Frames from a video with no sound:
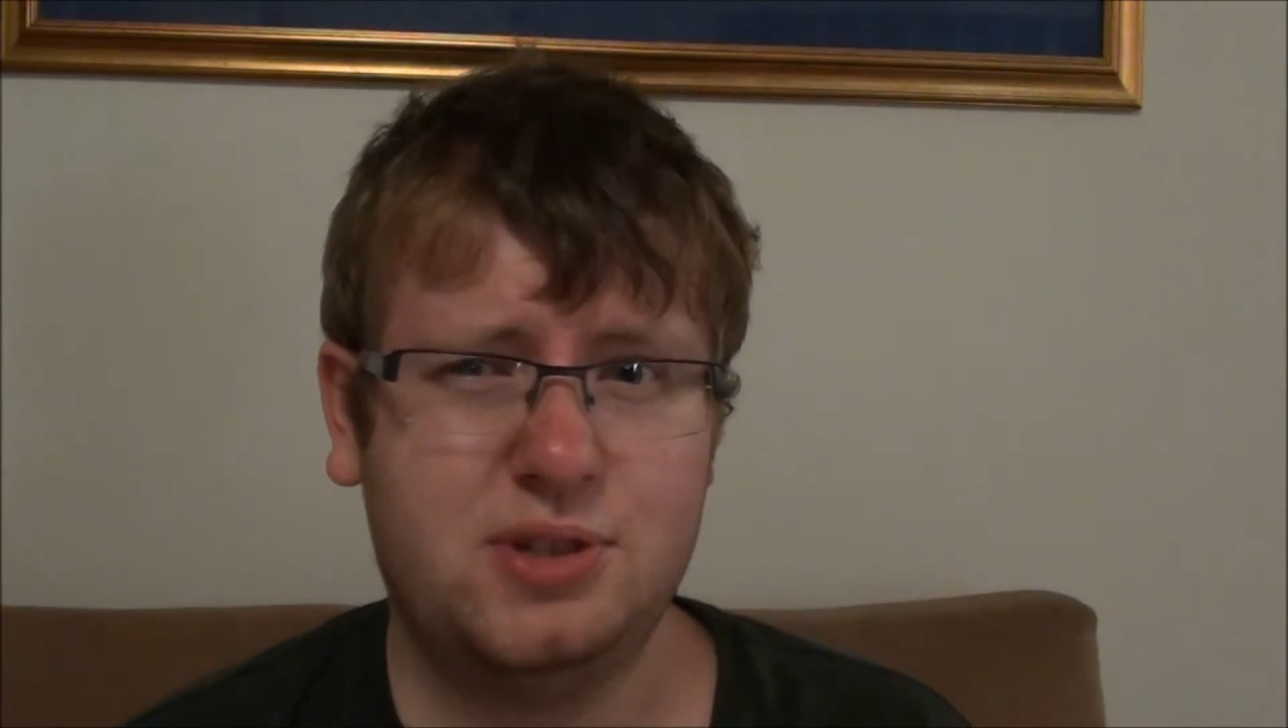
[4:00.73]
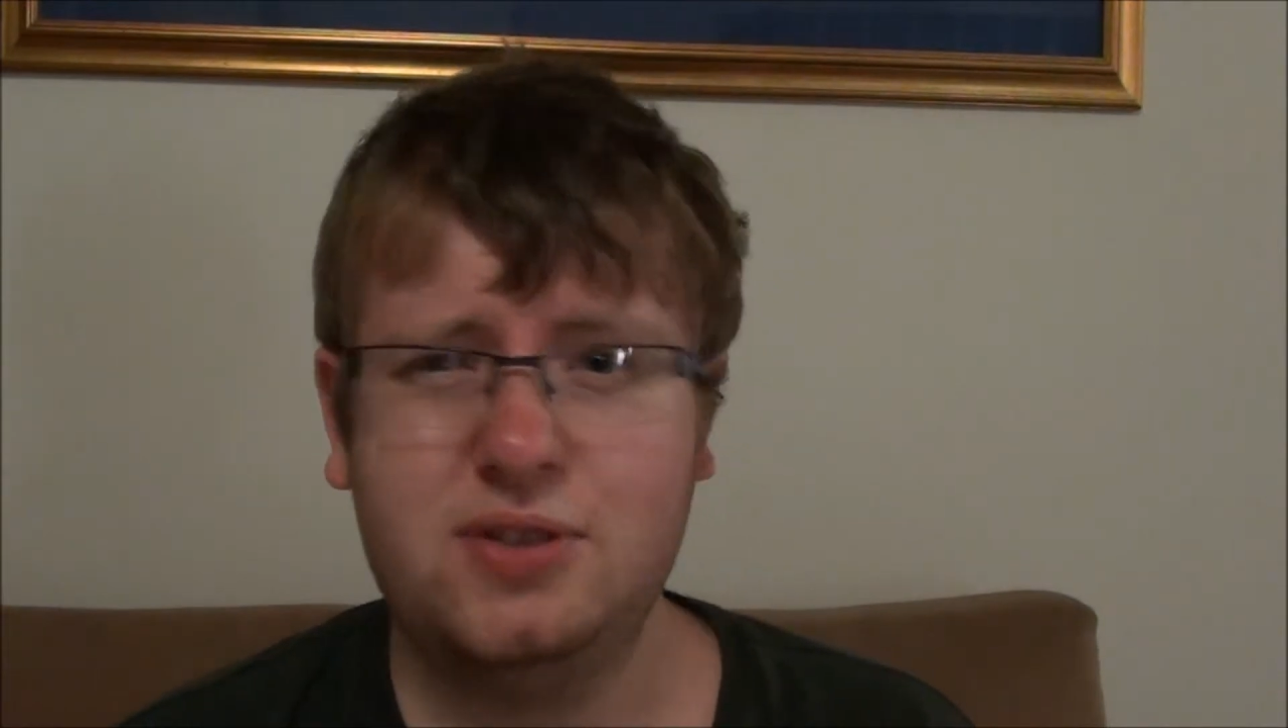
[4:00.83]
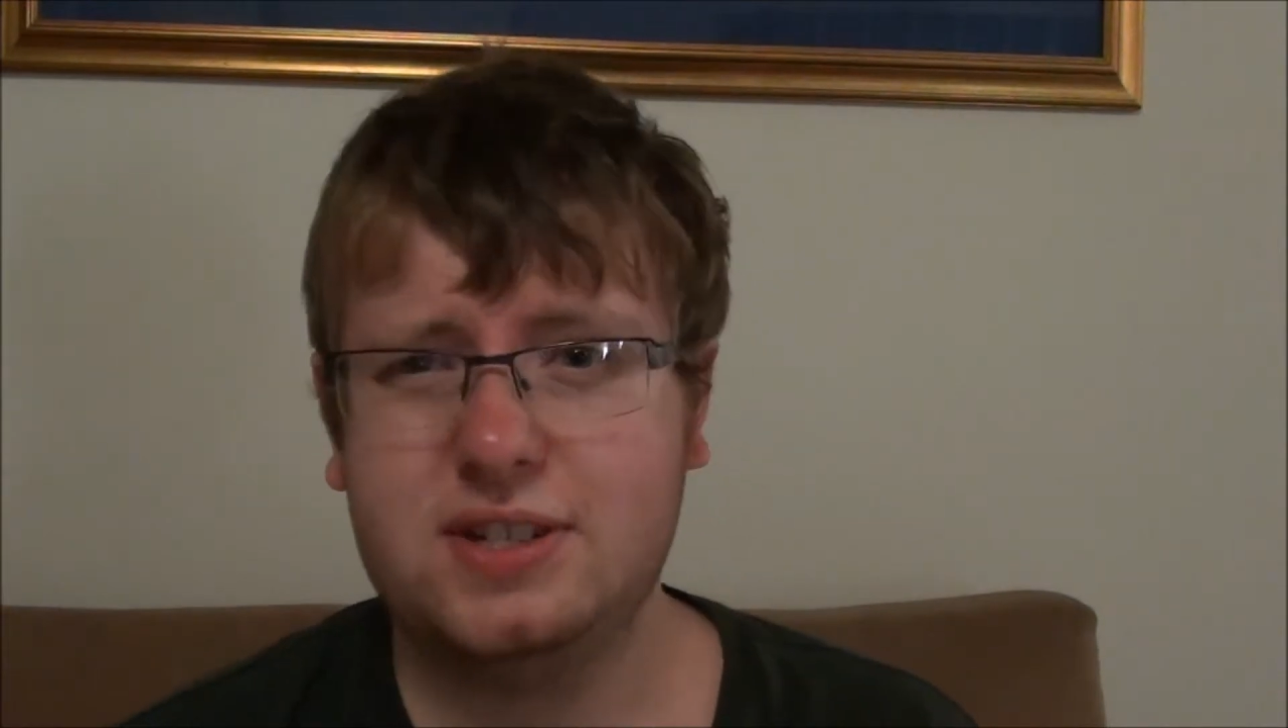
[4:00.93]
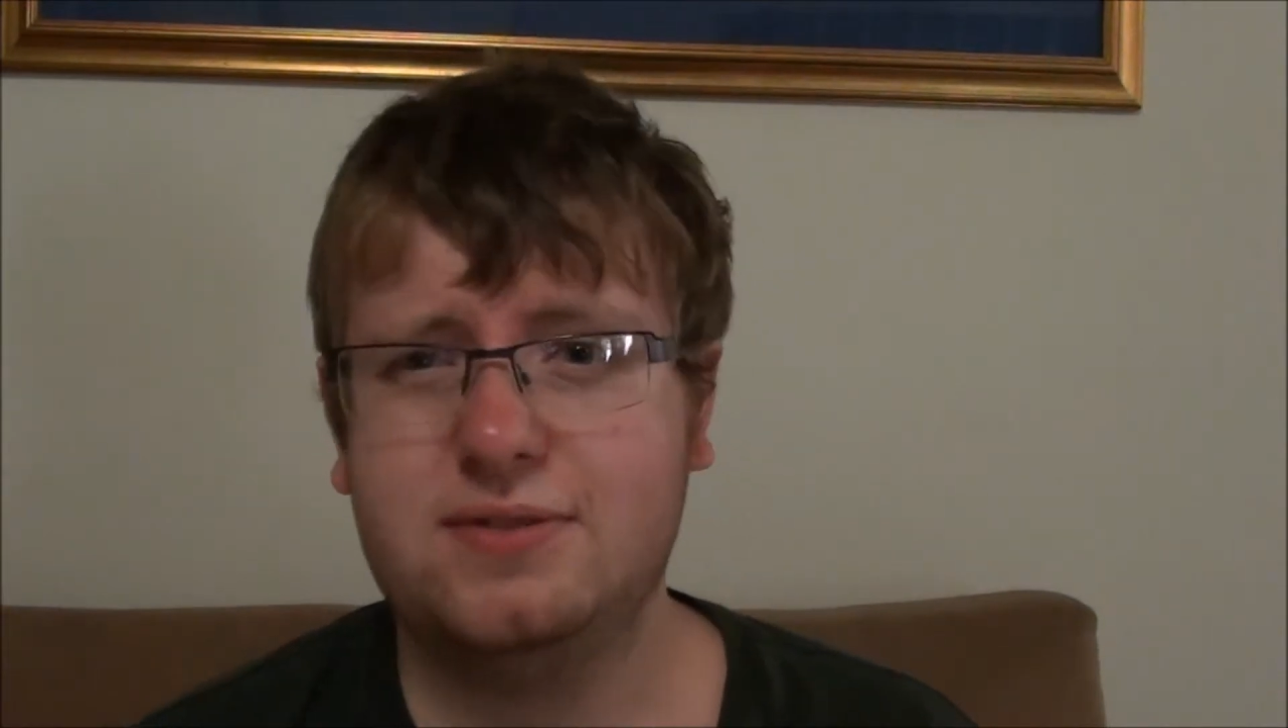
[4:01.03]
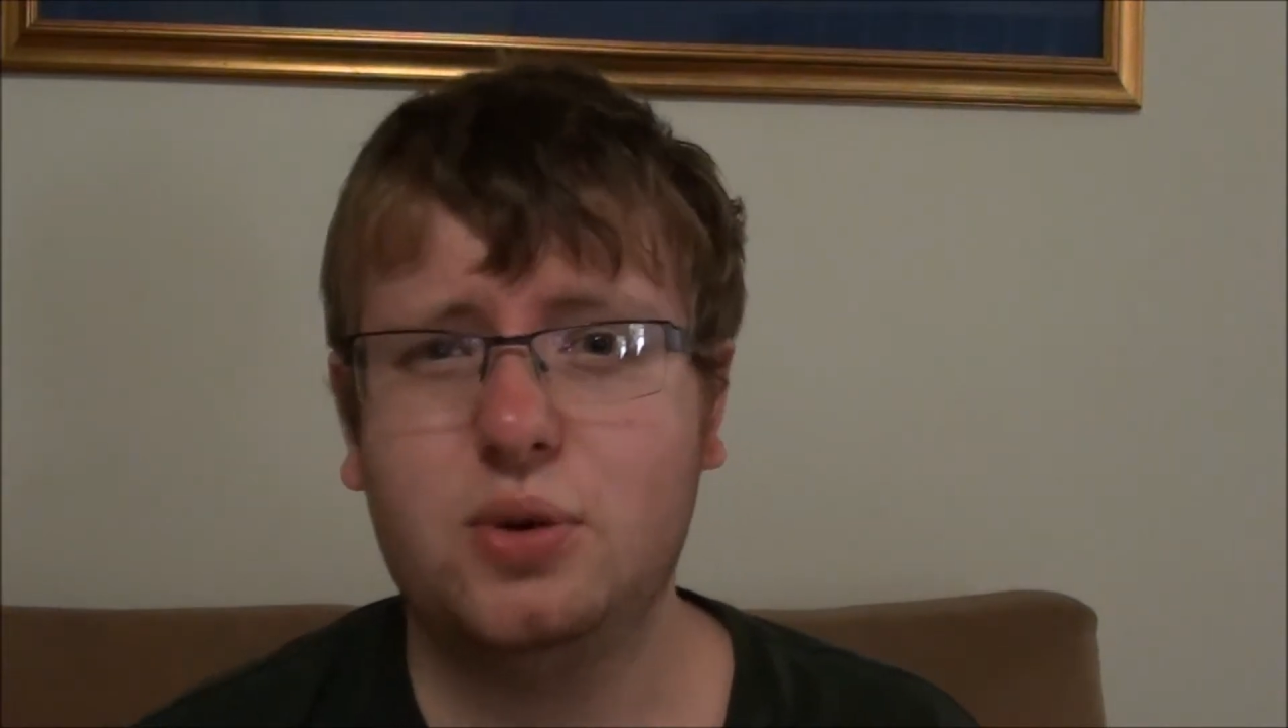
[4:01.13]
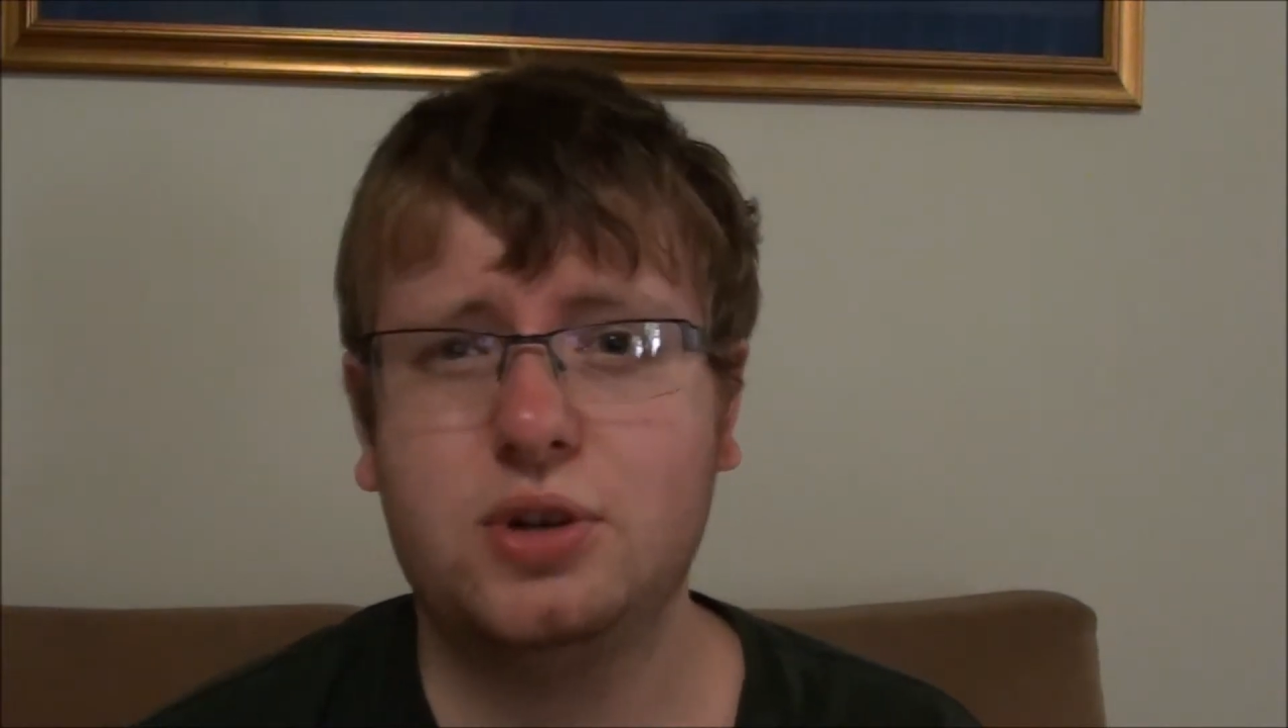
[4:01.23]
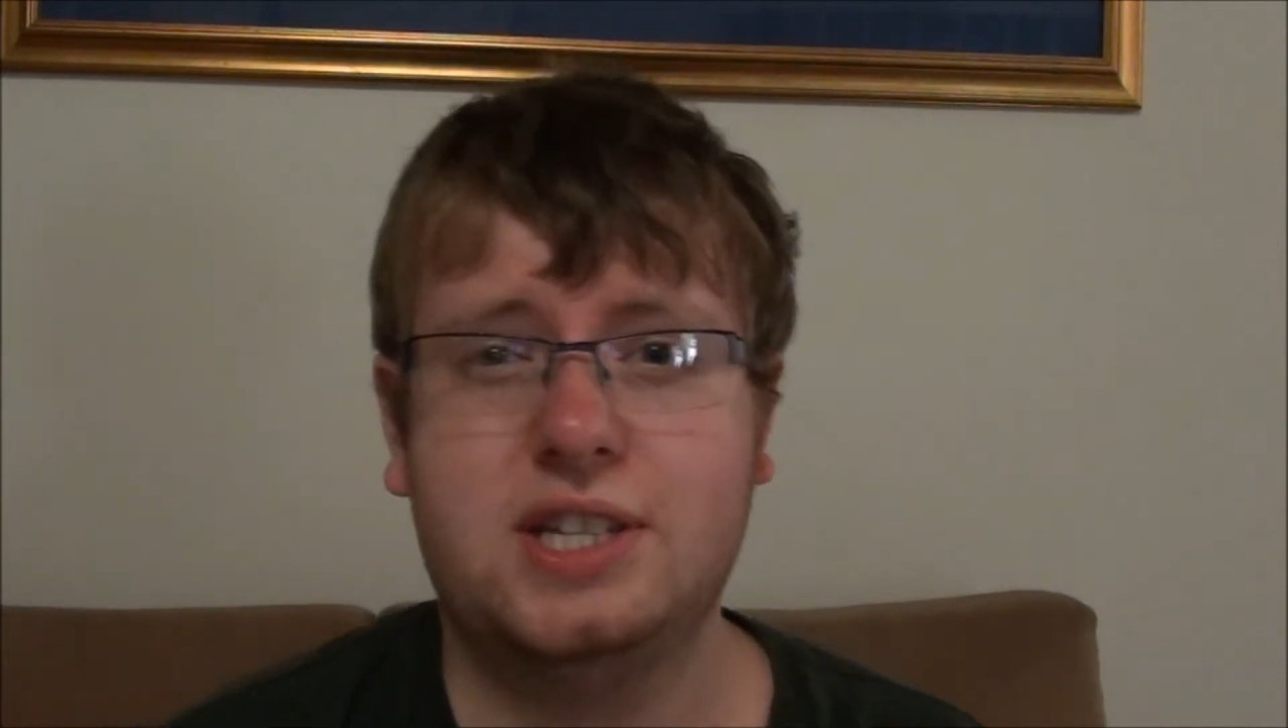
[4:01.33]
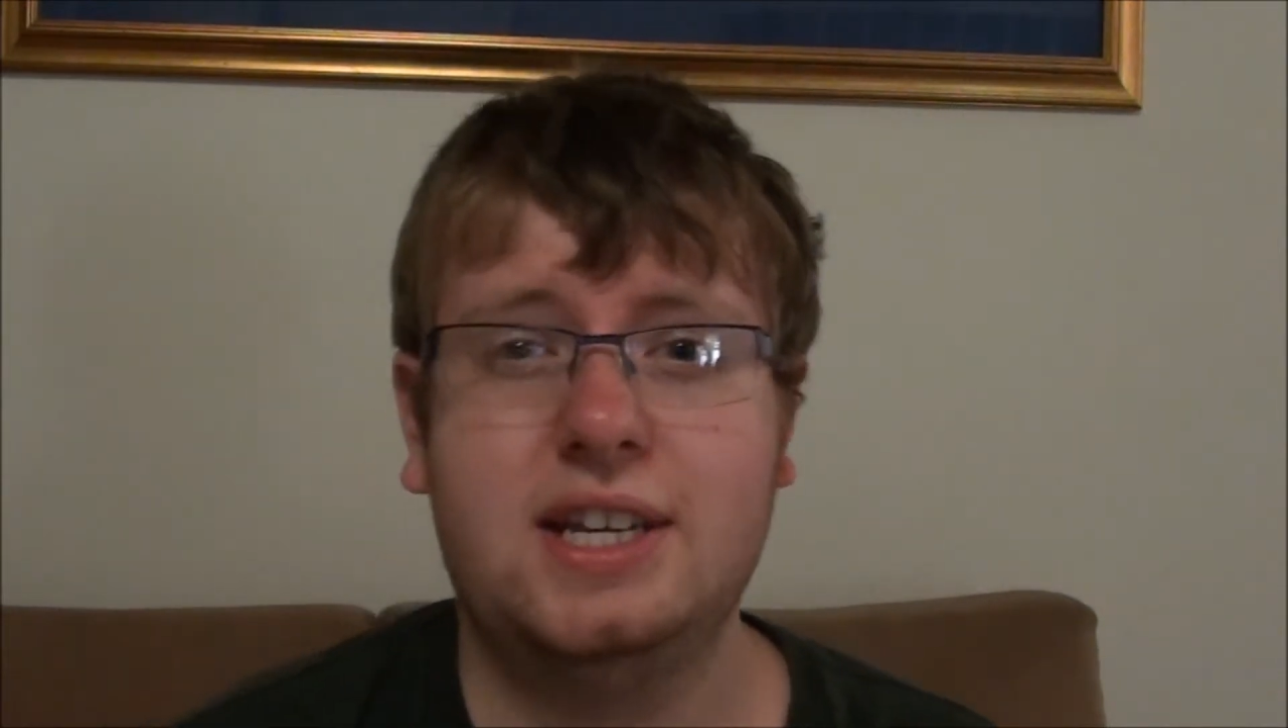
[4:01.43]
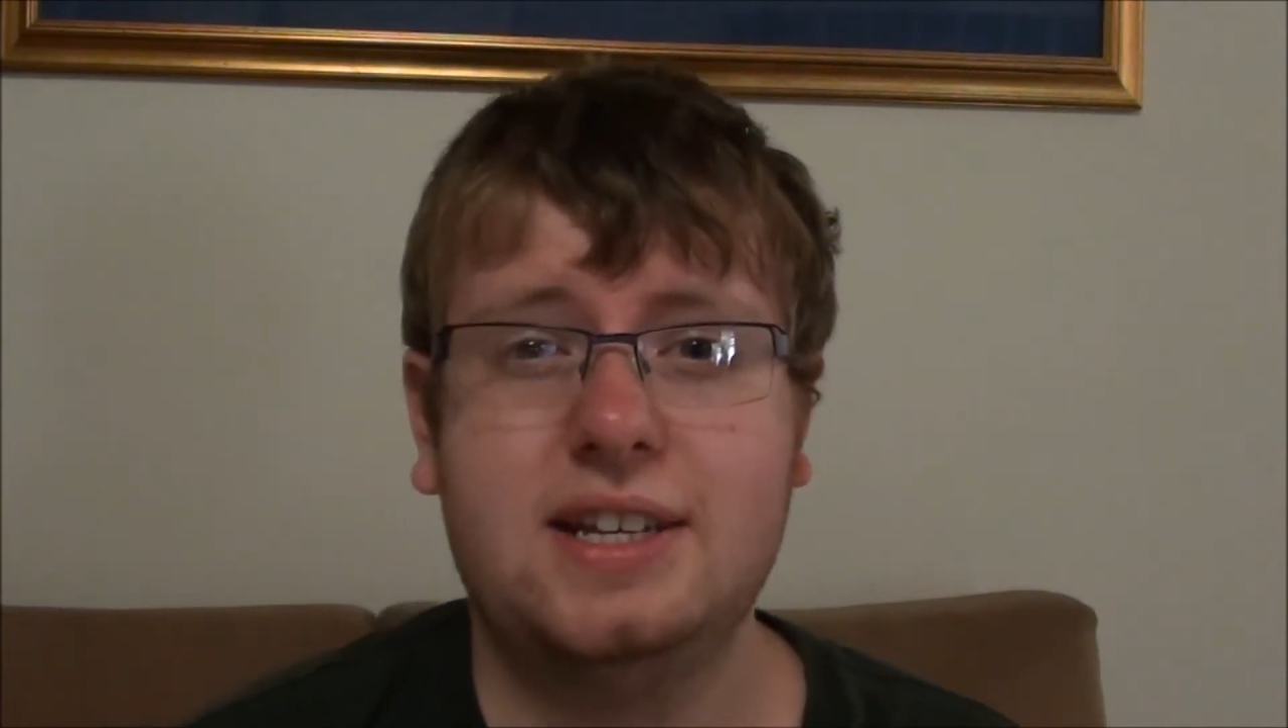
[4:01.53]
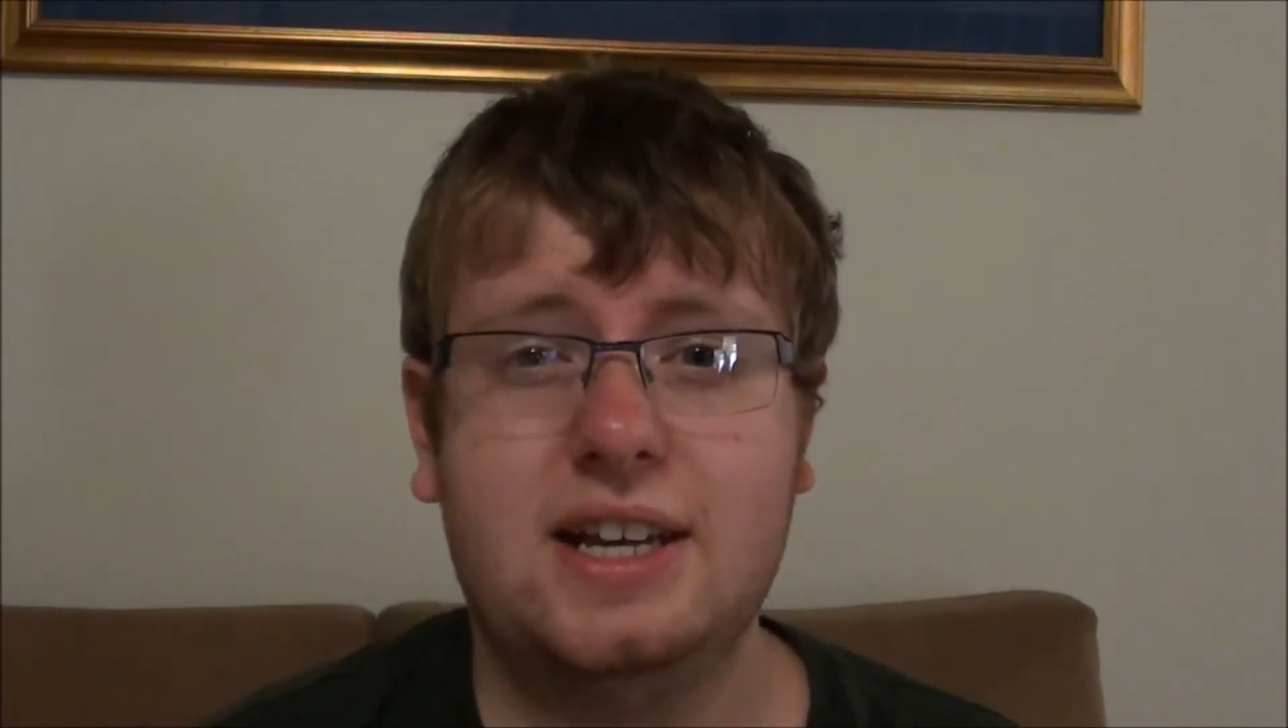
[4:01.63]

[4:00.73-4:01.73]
2014